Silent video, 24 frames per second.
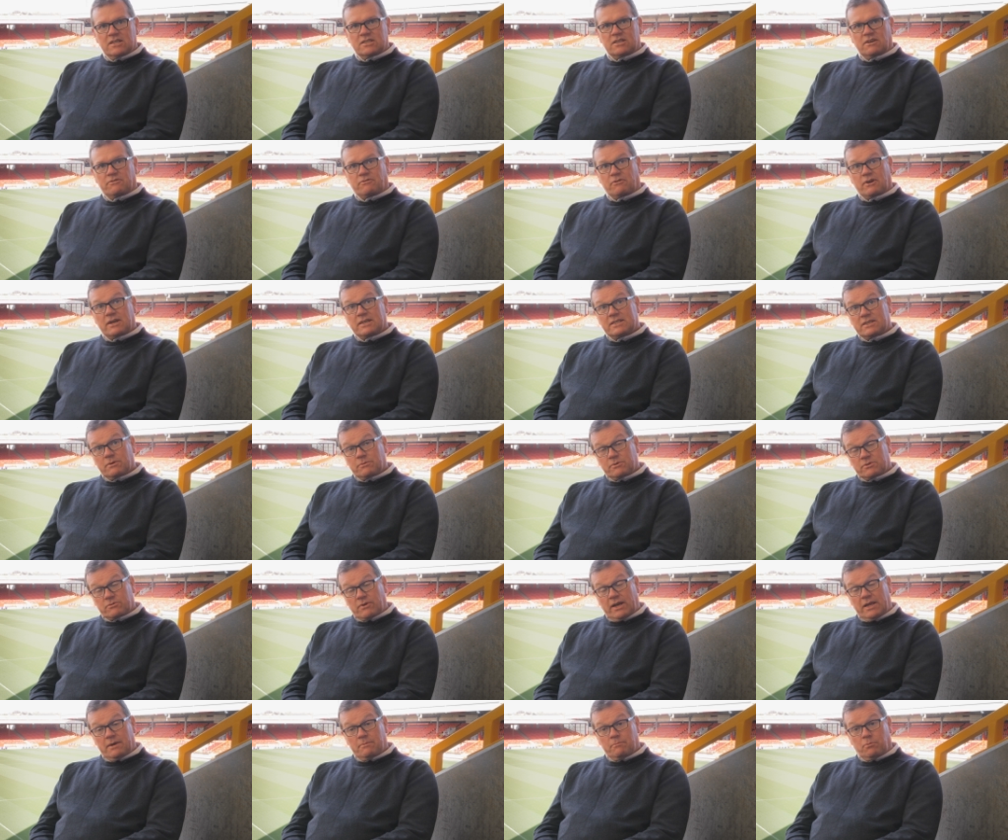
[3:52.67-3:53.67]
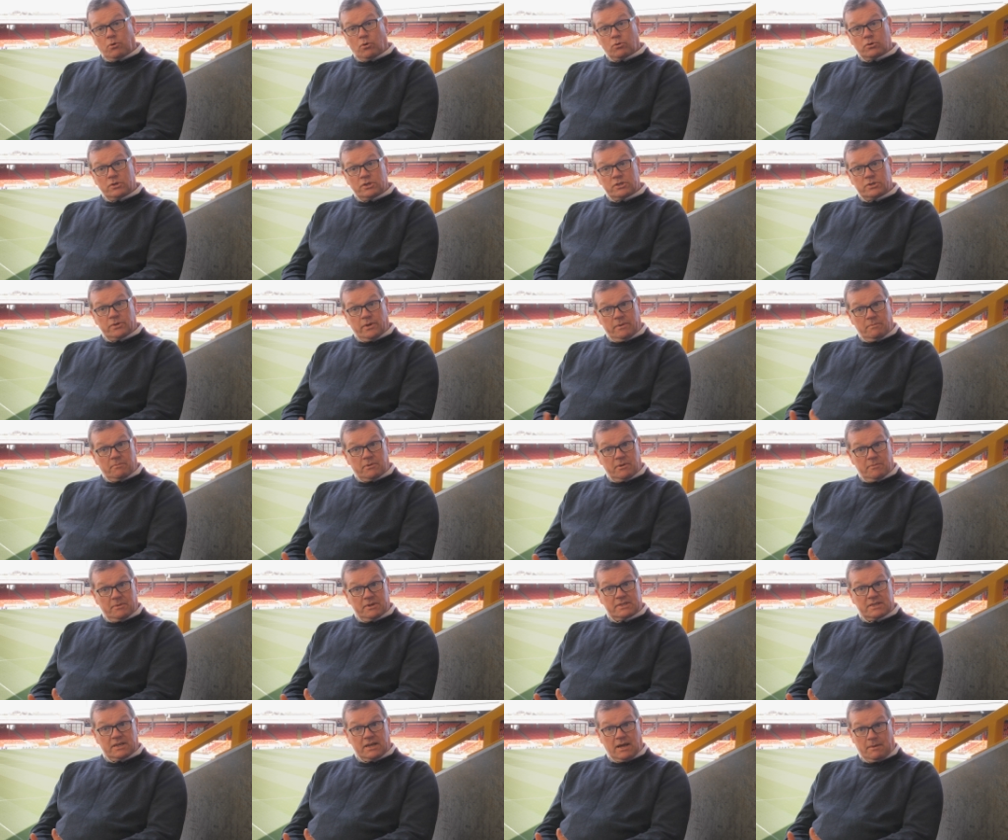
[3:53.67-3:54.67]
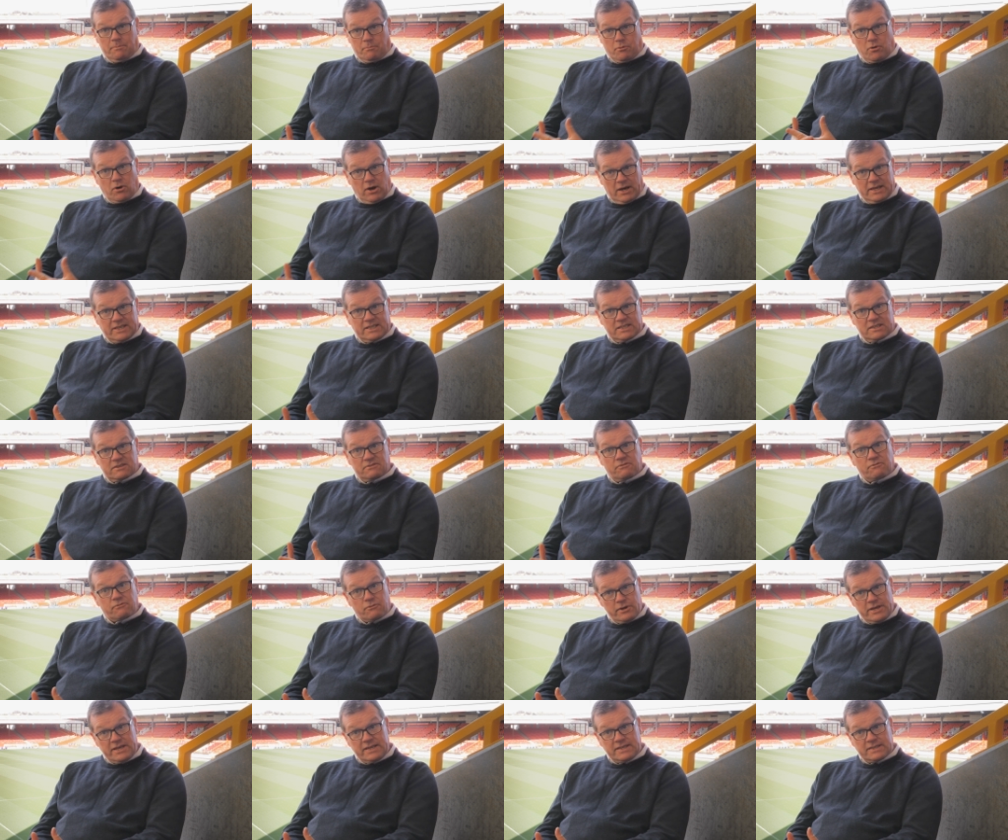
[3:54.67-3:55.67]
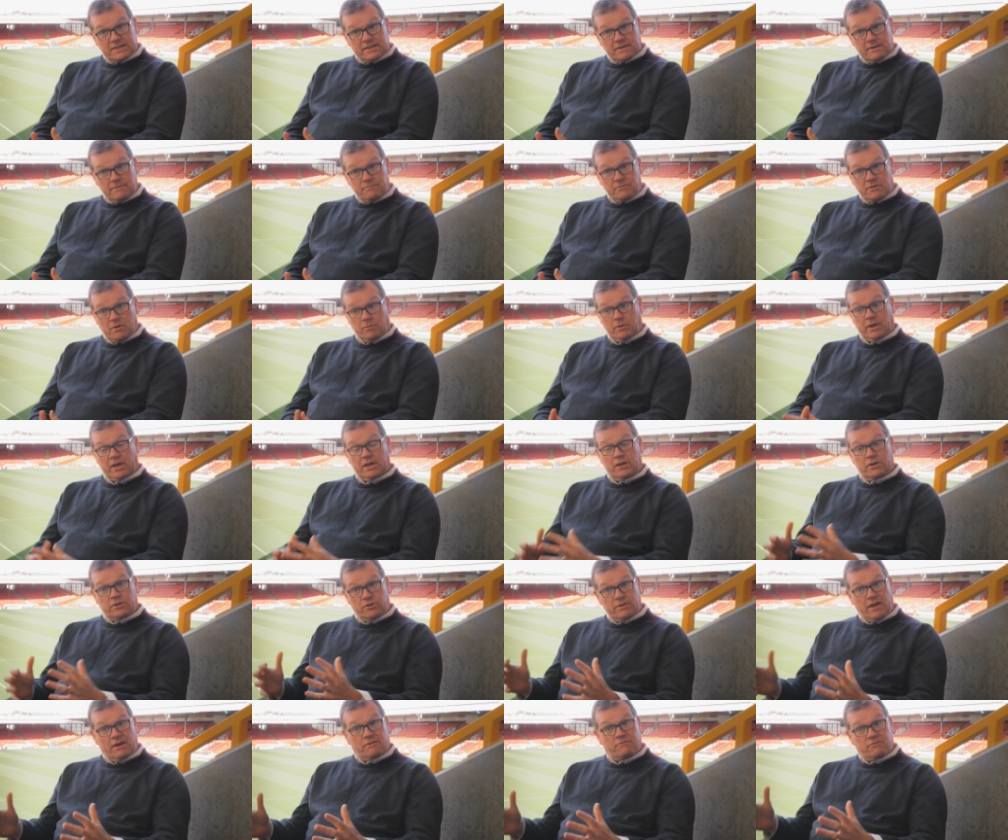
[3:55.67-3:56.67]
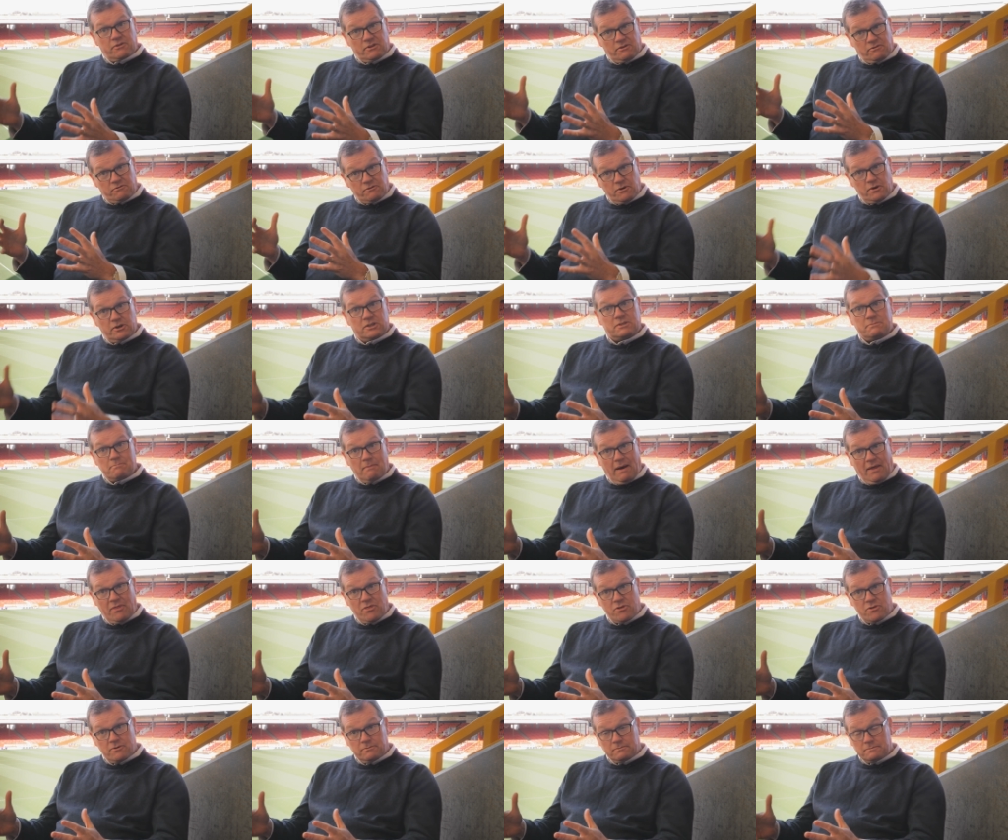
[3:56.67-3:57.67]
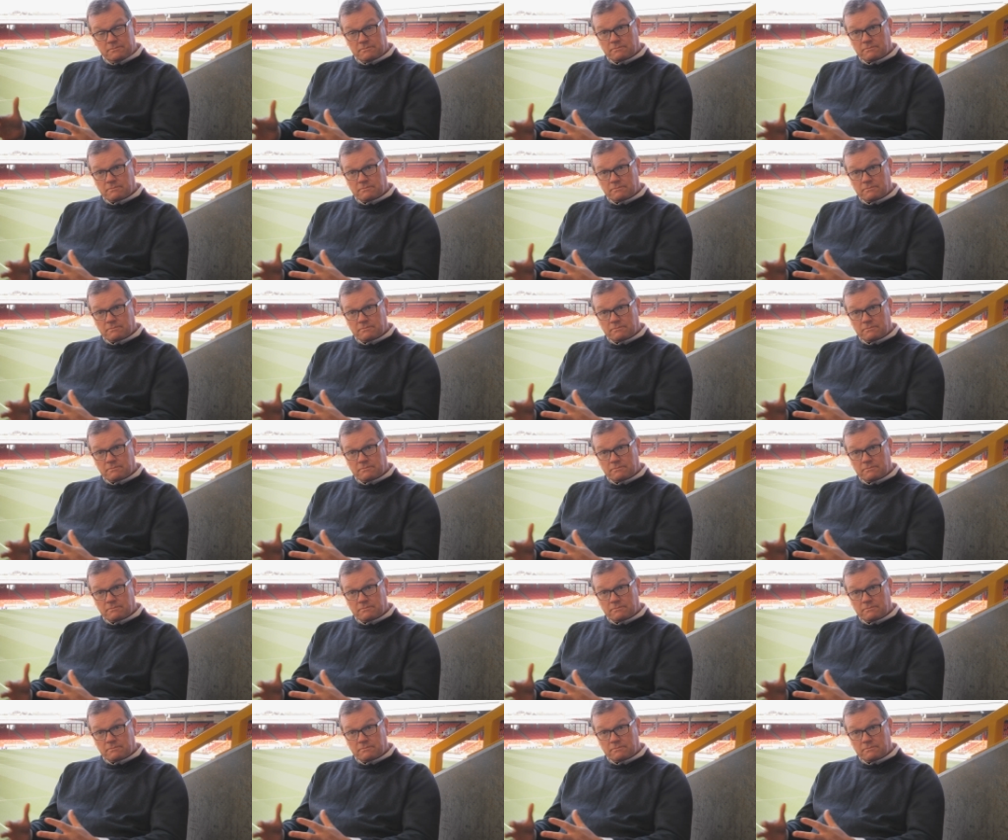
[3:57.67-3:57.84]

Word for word: So for us, it was really important to implement a price freeze, and we're going to do that for the first month.